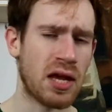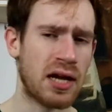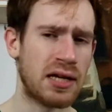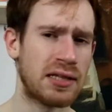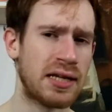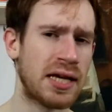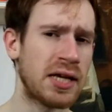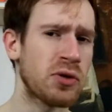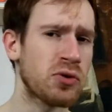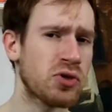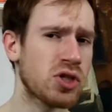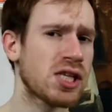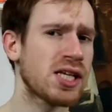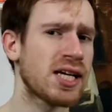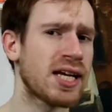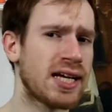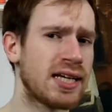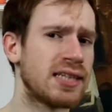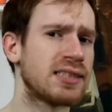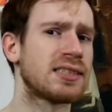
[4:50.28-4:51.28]
There usually
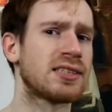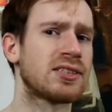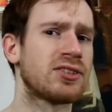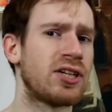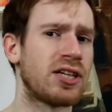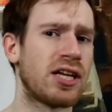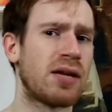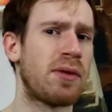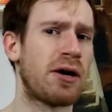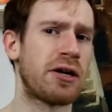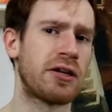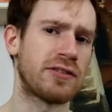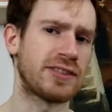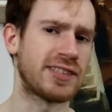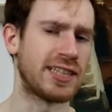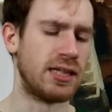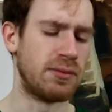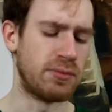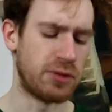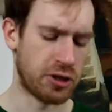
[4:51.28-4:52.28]
is a certain amount of
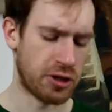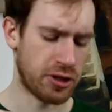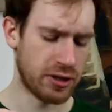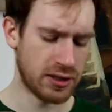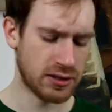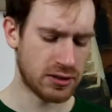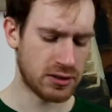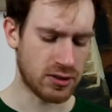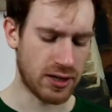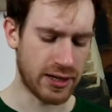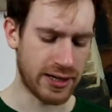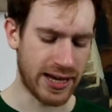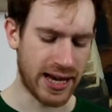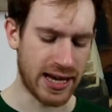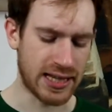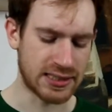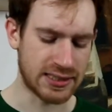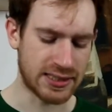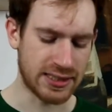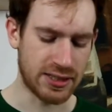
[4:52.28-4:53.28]
cinnamon on it, so I
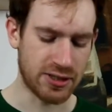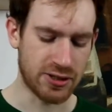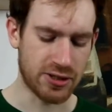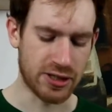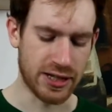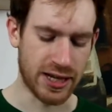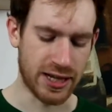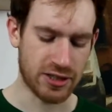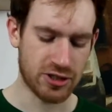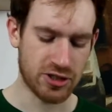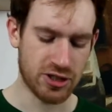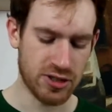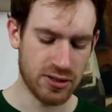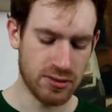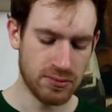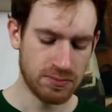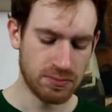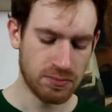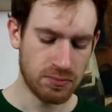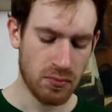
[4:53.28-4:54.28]
can see the connection.
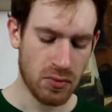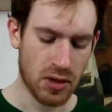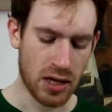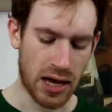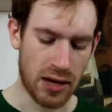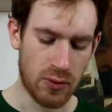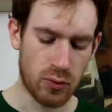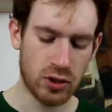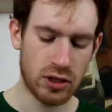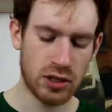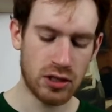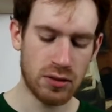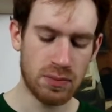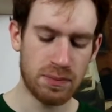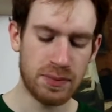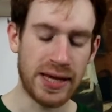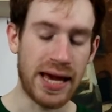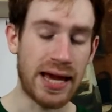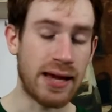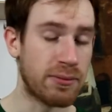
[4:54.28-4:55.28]
I wouldn't
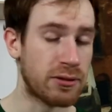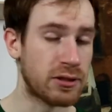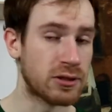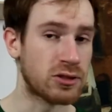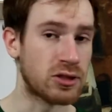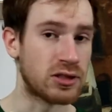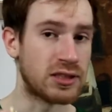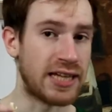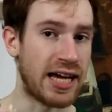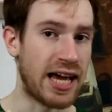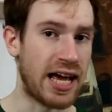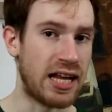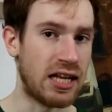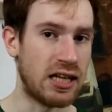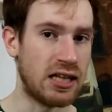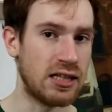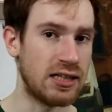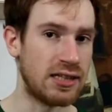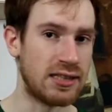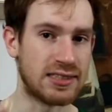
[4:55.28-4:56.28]
be able to
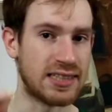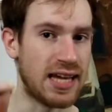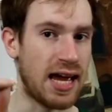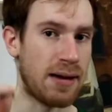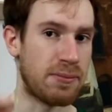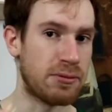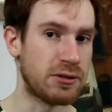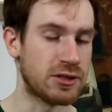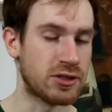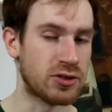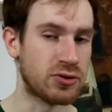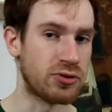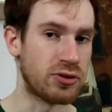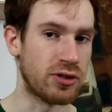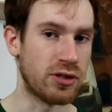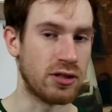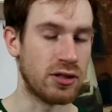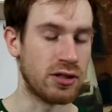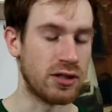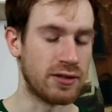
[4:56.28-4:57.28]
tell it's apple
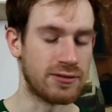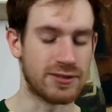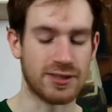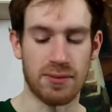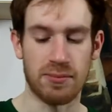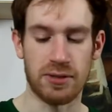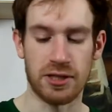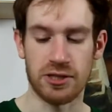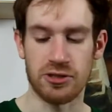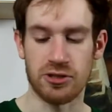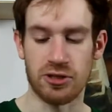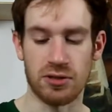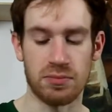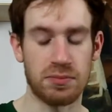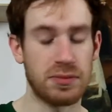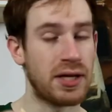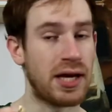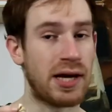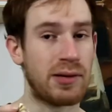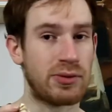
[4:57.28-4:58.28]
strudel if somebody told
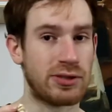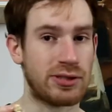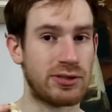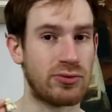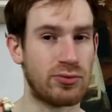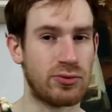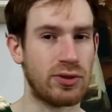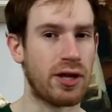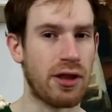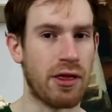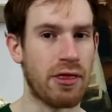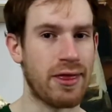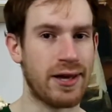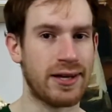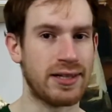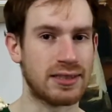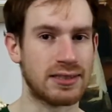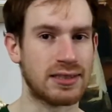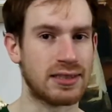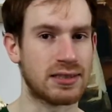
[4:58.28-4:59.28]
me. I would really
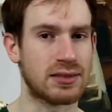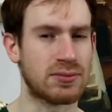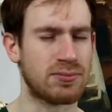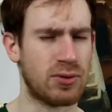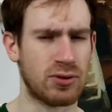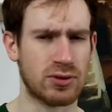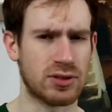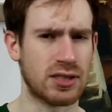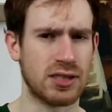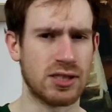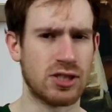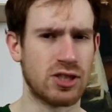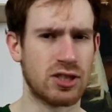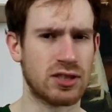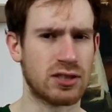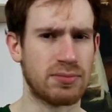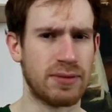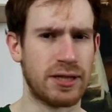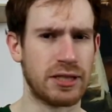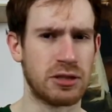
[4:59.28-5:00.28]
think this is mostly
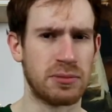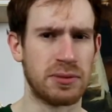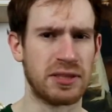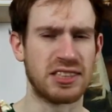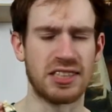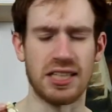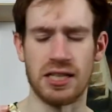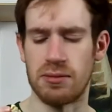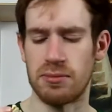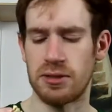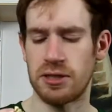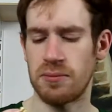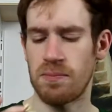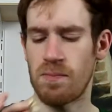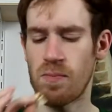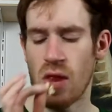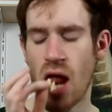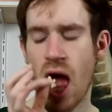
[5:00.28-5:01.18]
just meant to be cinnamon.